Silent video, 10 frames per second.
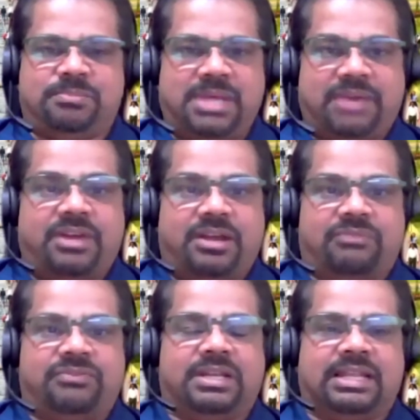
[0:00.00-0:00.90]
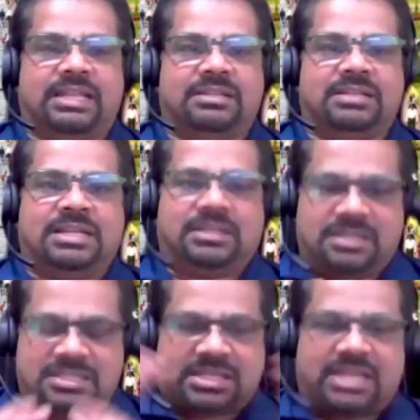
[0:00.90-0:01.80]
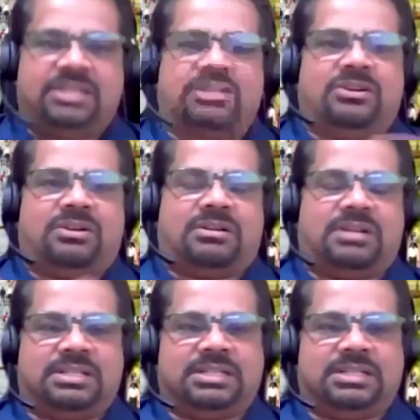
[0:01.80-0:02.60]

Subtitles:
be aware of it and design your